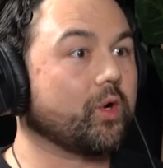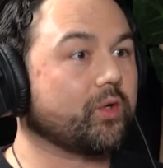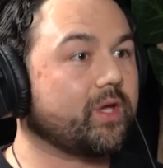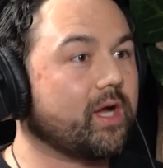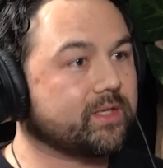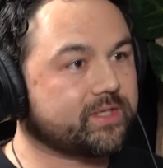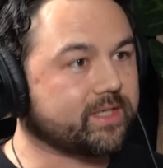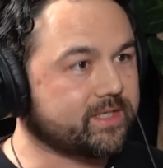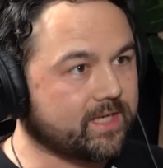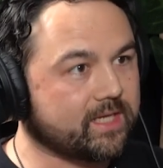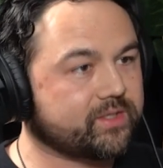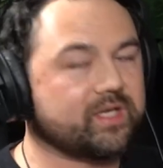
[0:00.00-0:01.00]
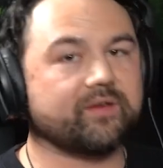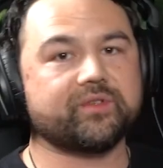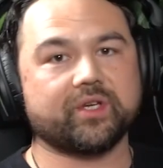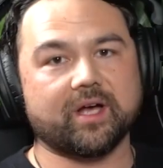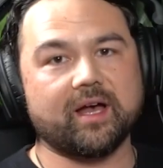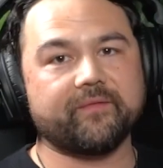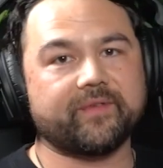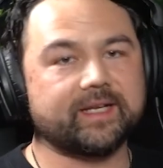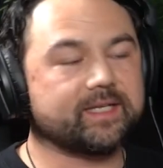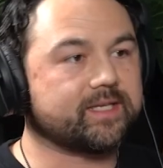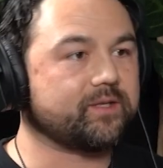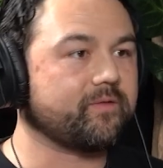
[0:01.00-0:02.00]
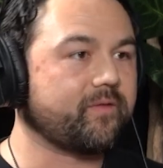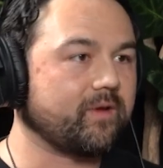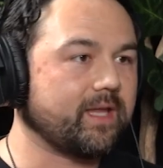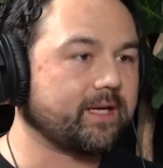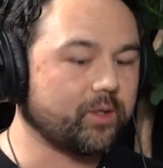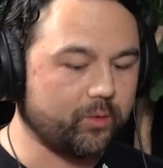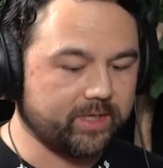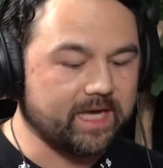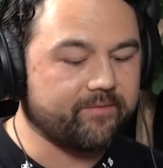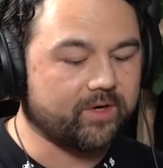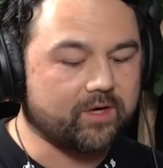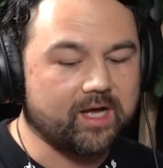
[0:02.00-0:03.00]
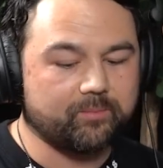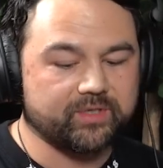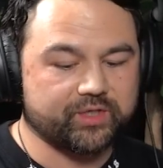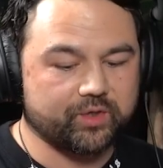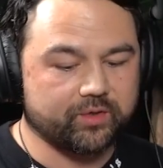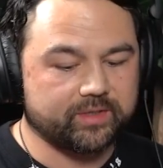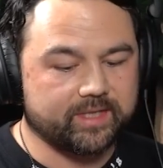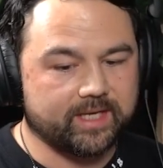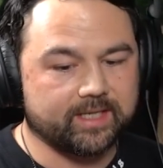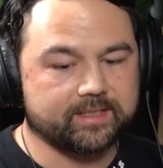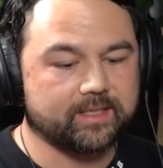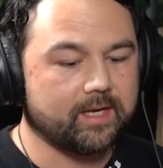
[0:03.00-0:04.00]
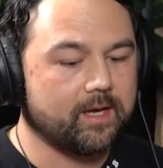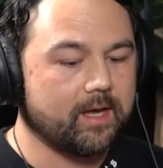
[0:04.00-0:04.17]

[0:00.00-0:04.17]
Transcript: early on success gives you confidence and you feel like, okay, I've accomplished certain things.